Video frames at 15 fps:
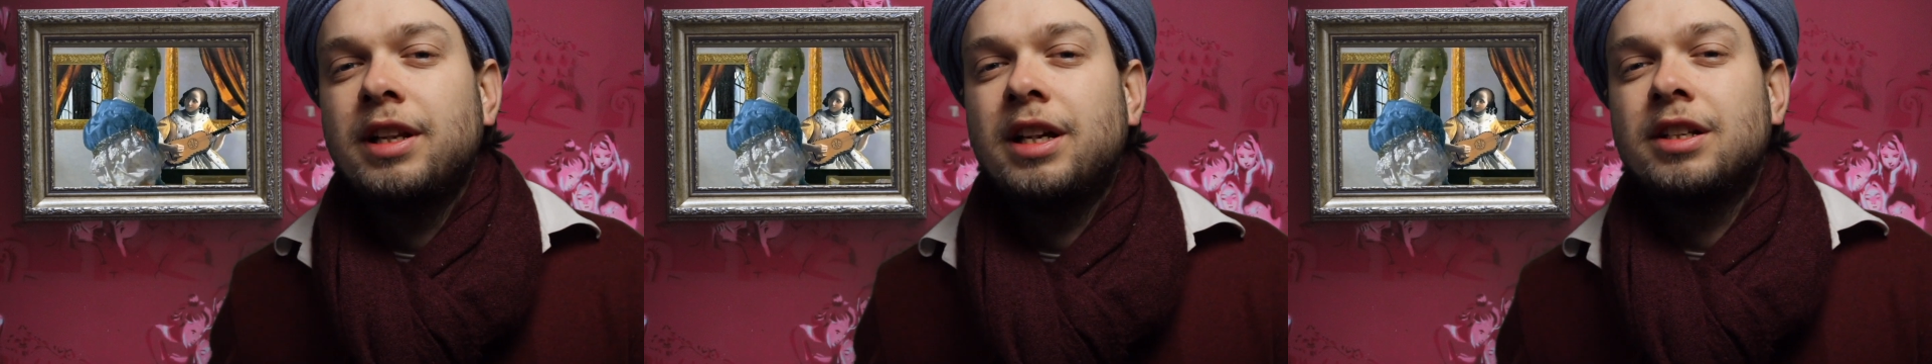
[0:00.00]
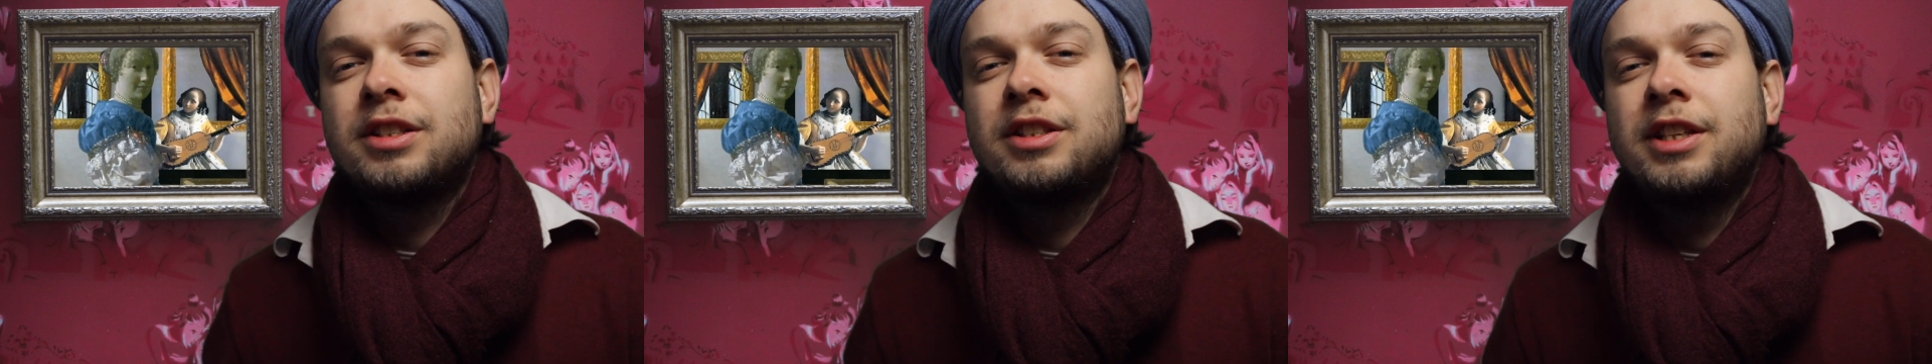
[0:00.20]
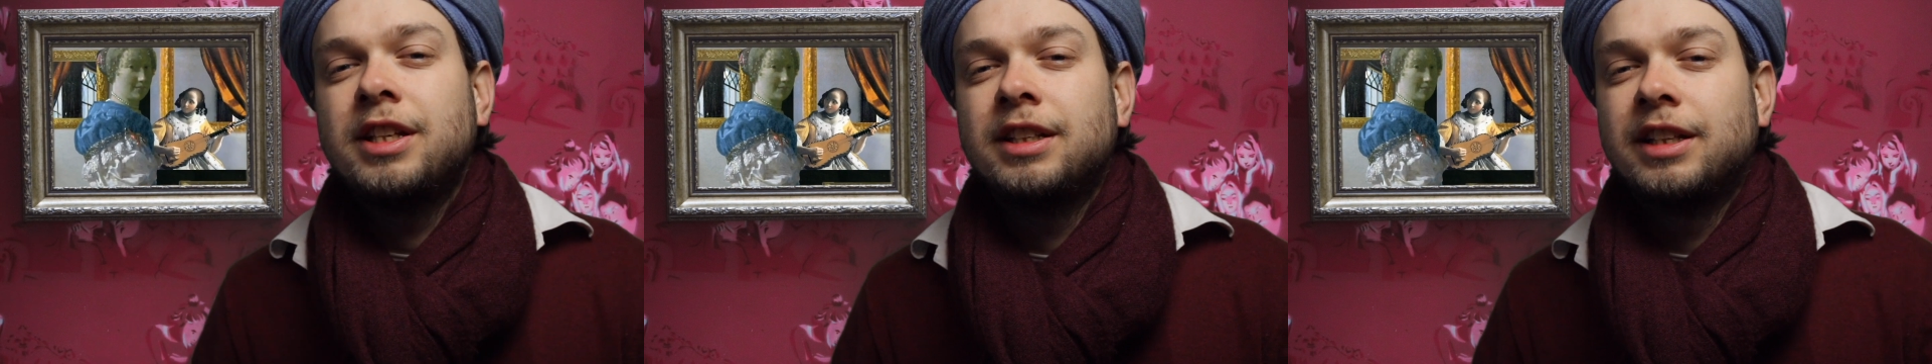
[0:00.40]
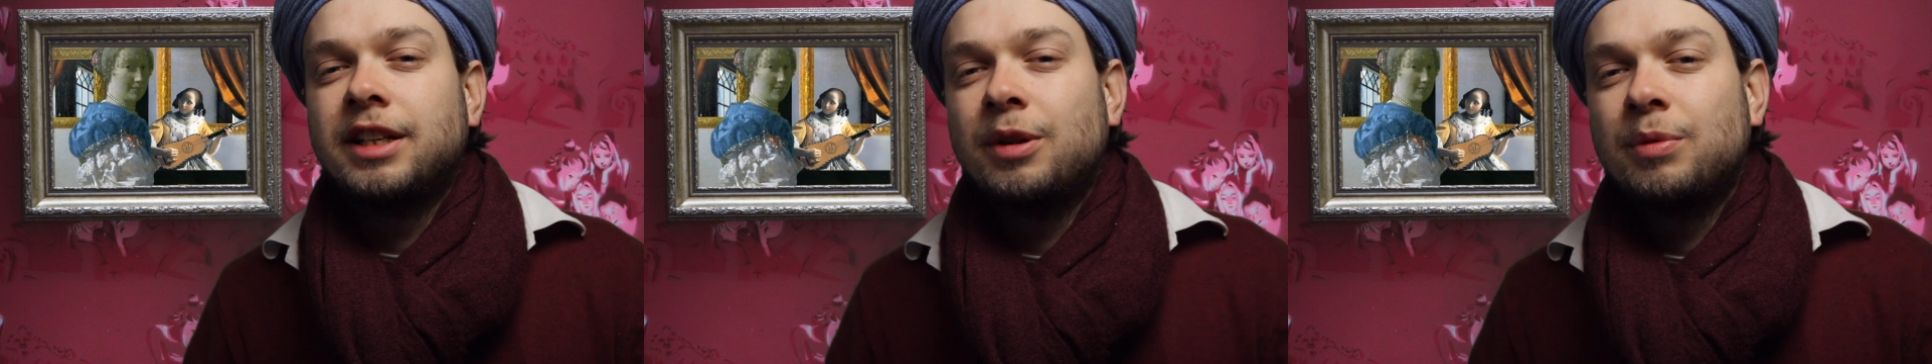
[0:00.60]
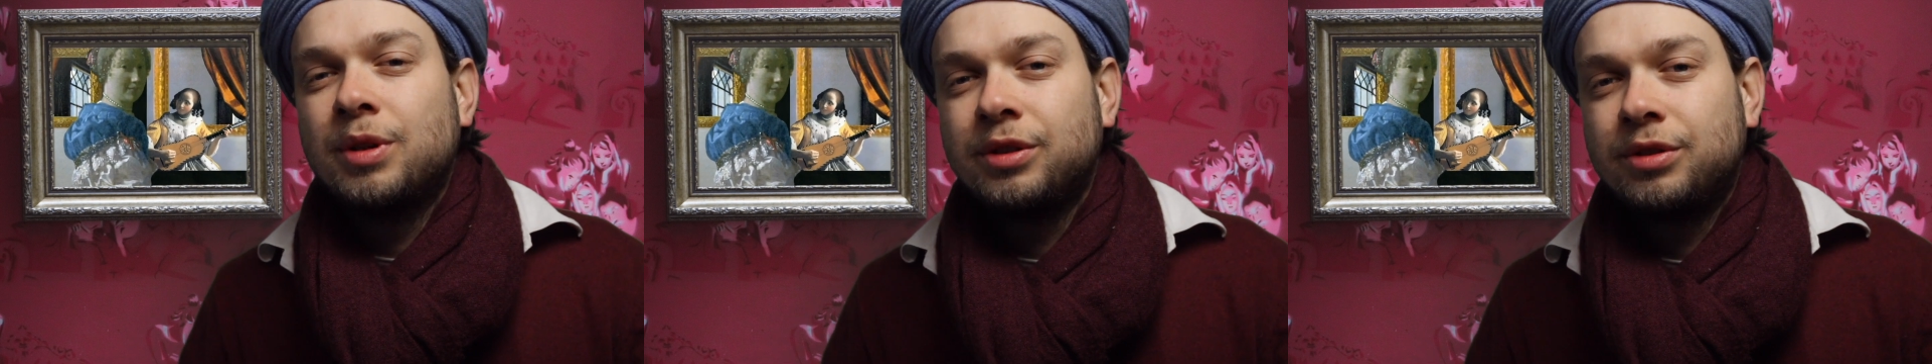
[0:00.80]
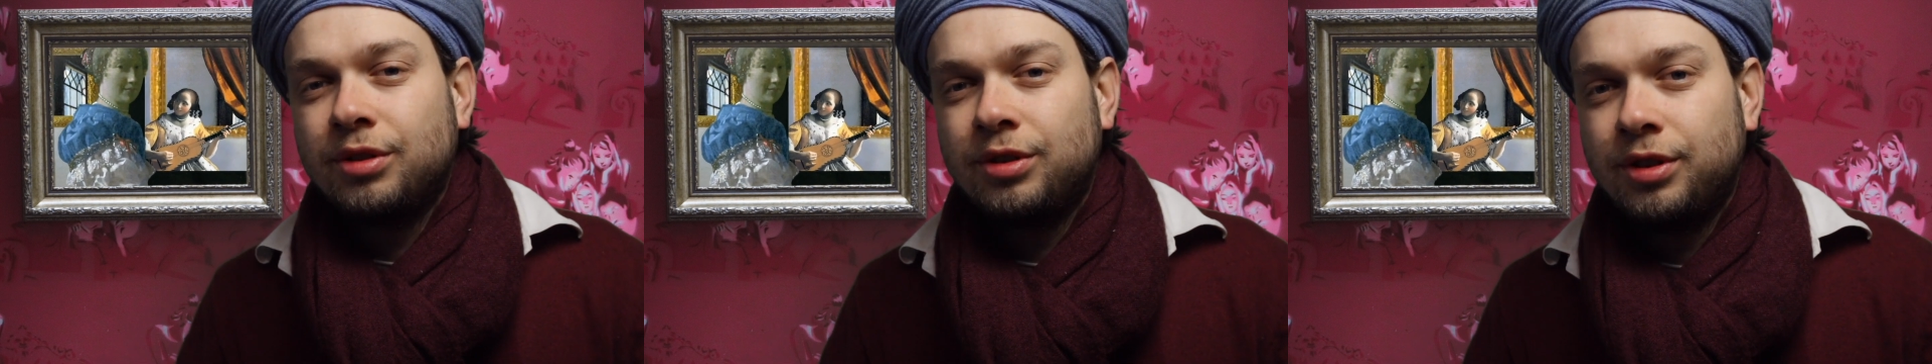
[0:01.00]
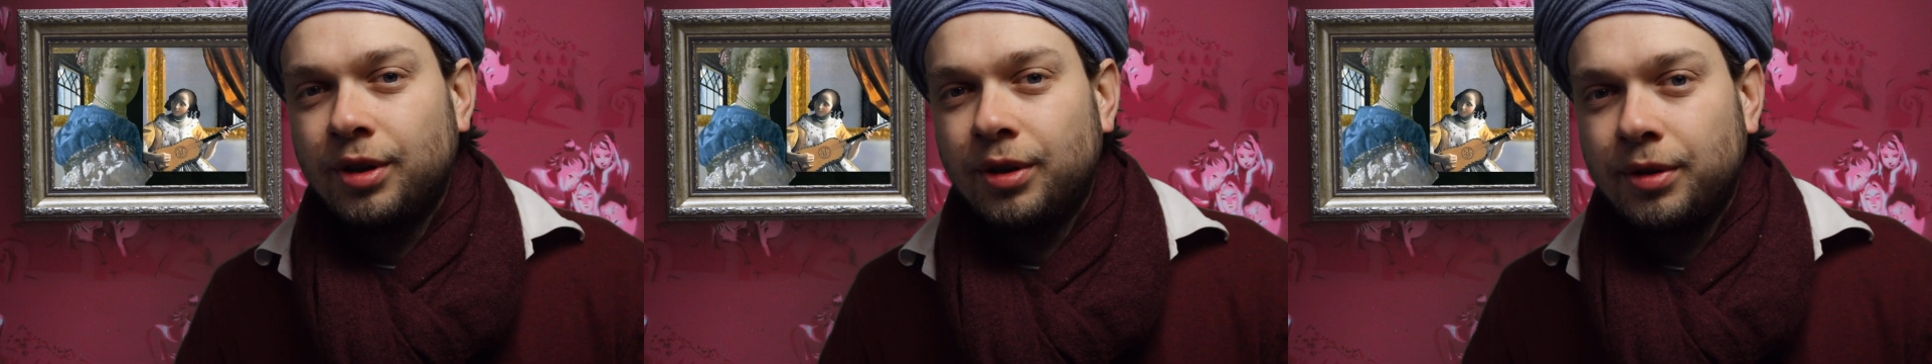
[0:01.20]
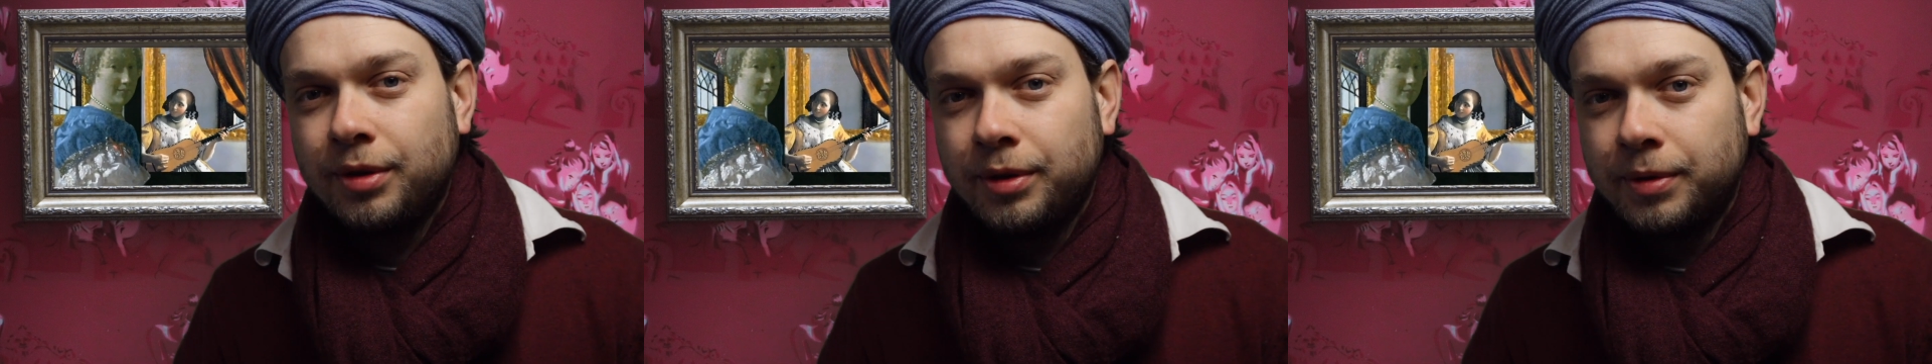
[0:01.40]
last thing that I want to
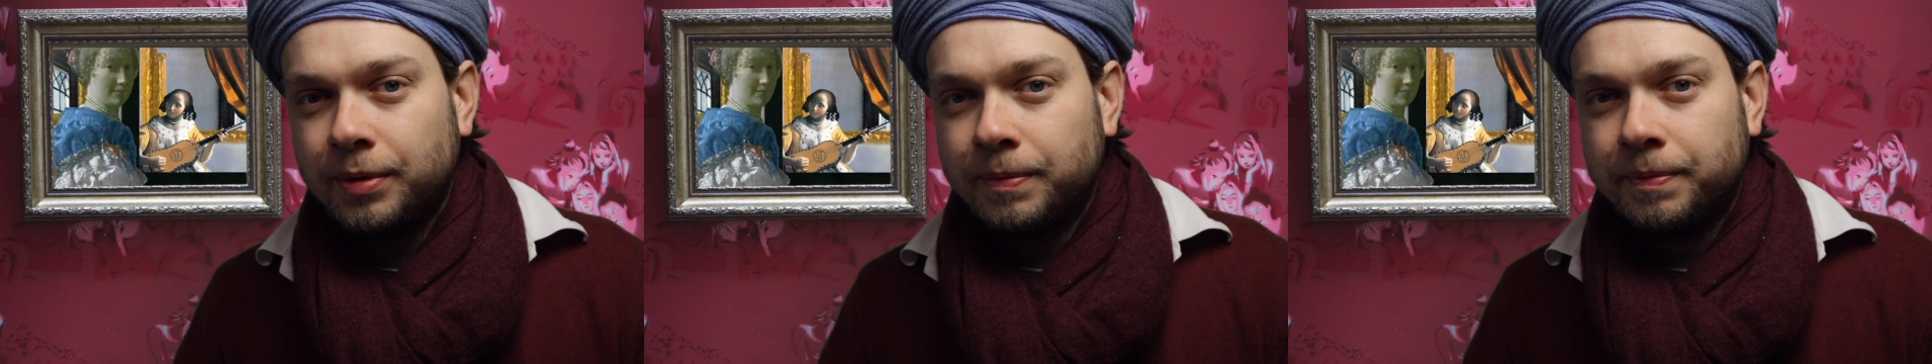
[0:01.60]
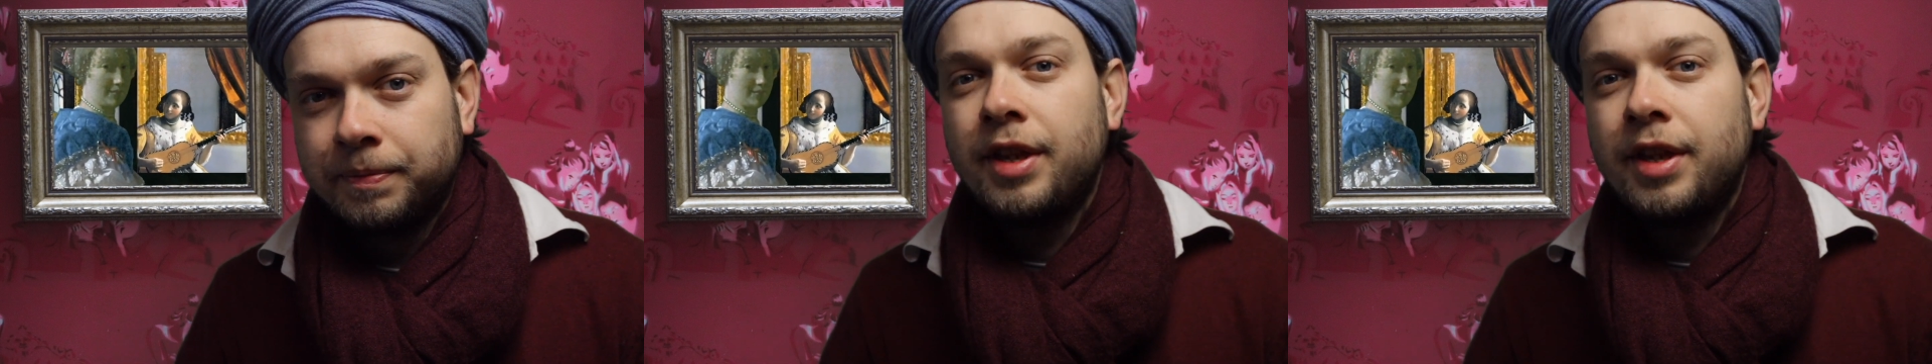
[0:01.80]
show you.